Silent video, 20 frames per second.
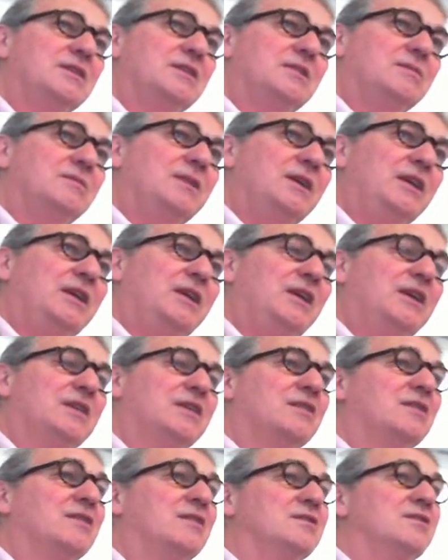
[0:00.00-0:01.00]
we hear
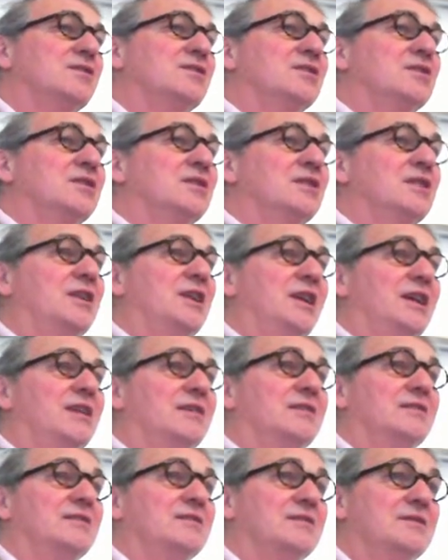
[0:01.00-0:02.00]
constantly
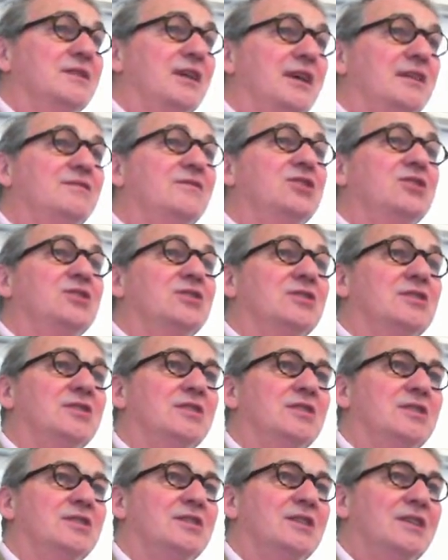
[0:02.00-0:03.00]
on television
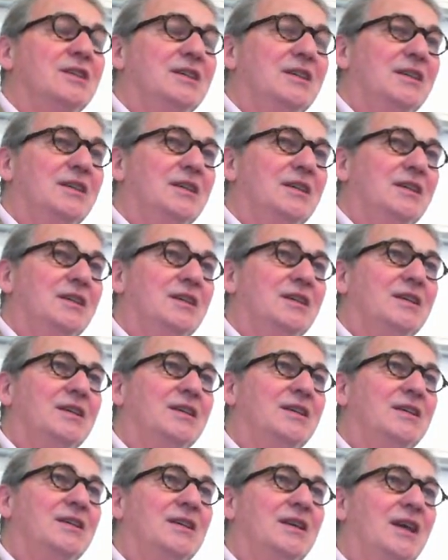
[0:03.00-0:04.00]

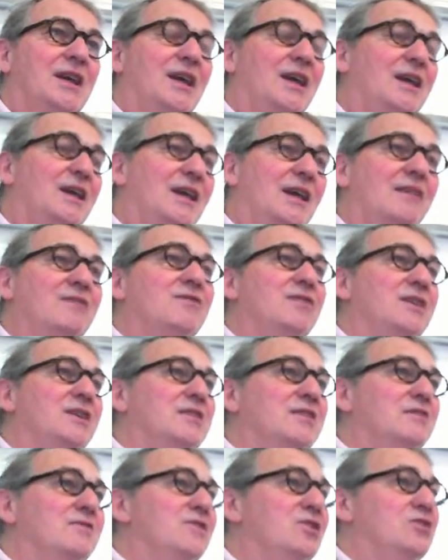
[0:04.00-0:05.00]
that every
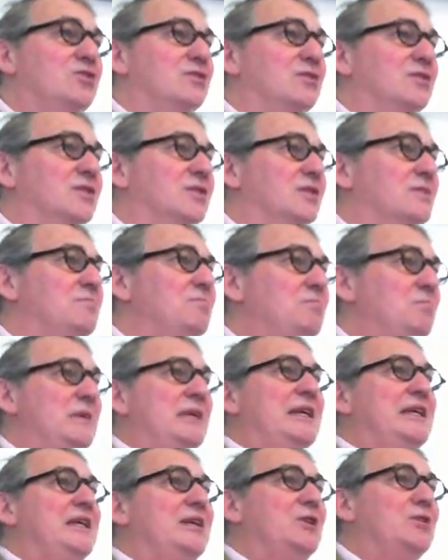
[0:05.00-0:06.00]
individual can
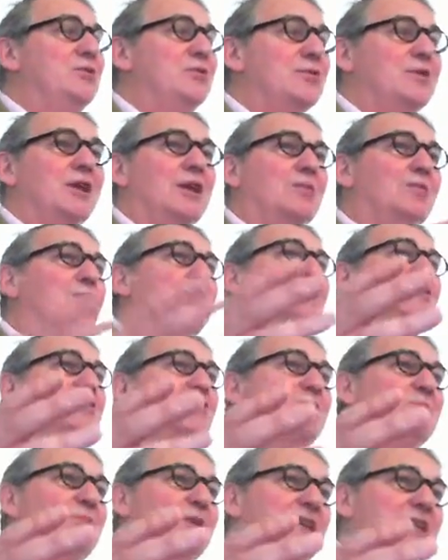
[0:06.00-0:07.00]
be who they want
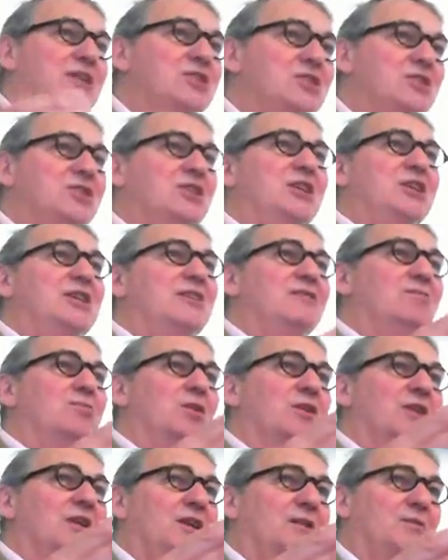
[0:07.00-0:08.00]
to be, achieve
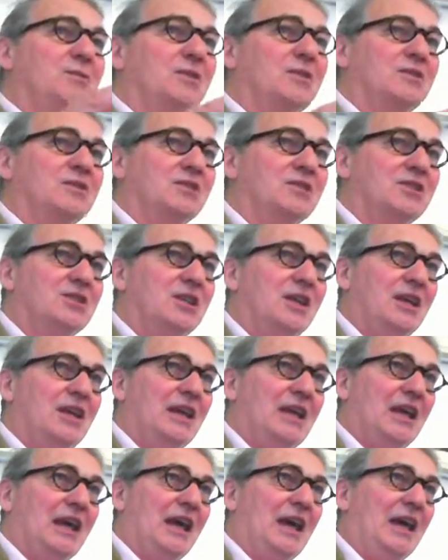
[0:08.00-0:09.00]
what they want,
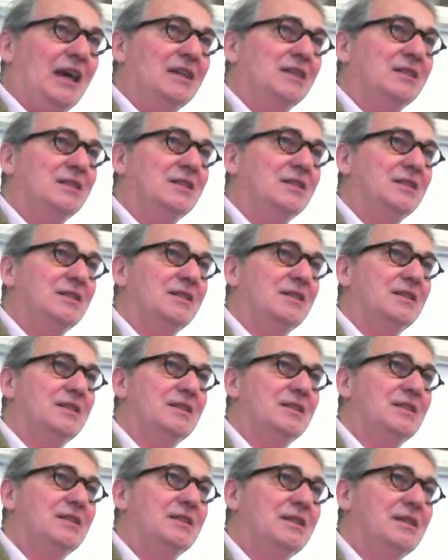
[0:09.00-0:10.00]
and
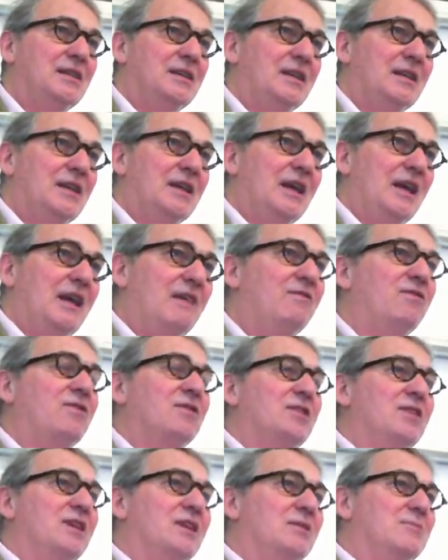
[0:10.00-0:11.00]

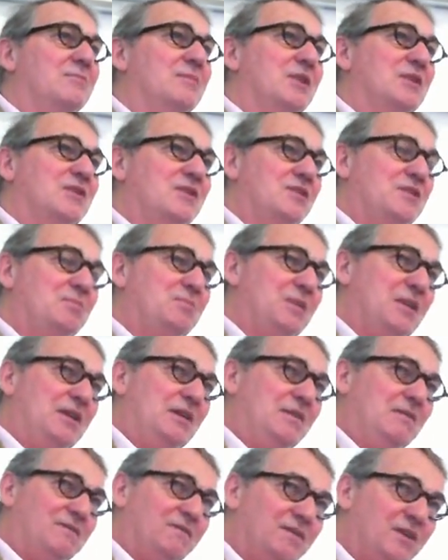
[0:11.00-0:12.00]
everything must
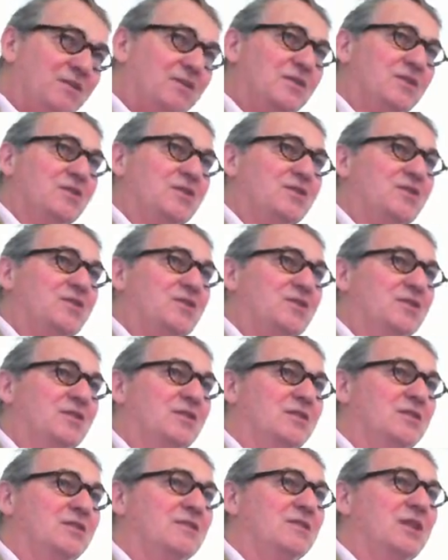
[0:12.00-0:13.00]
be focused
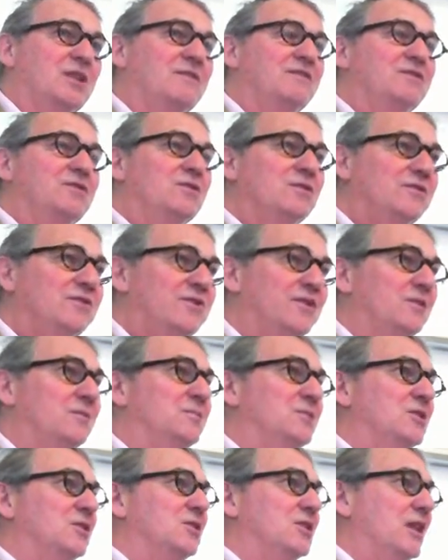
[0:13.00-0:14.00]
on the
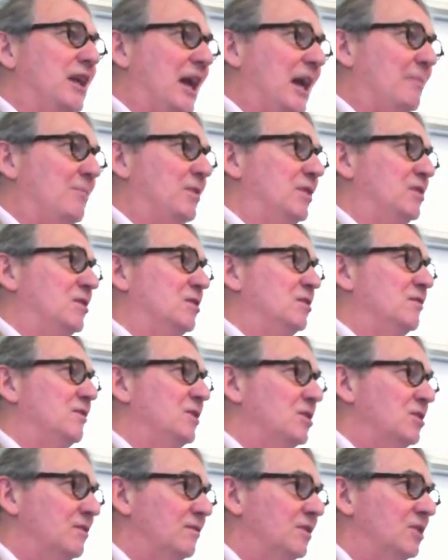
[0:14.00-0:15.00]
fulfillment and happiness of
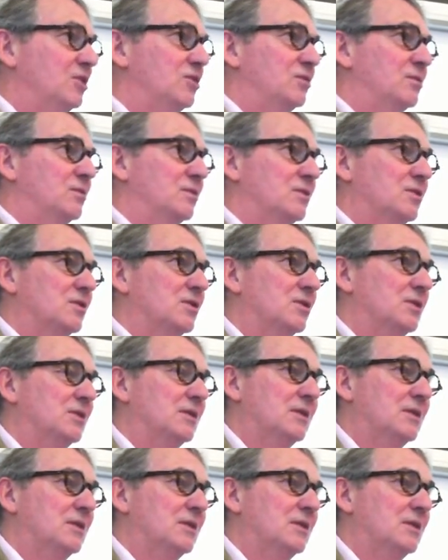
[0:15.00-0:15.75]
individuals.